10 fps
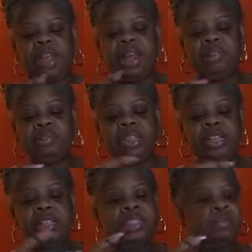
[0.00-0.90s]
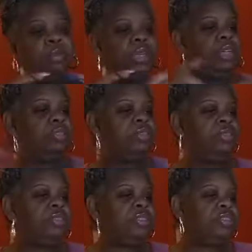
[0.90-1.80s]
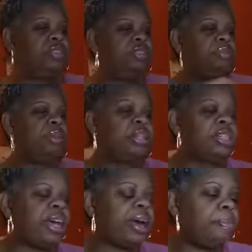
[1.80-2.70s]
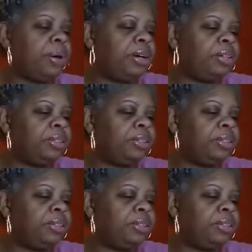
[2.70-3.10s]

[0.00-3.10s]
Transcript: I don't think it's me because I have my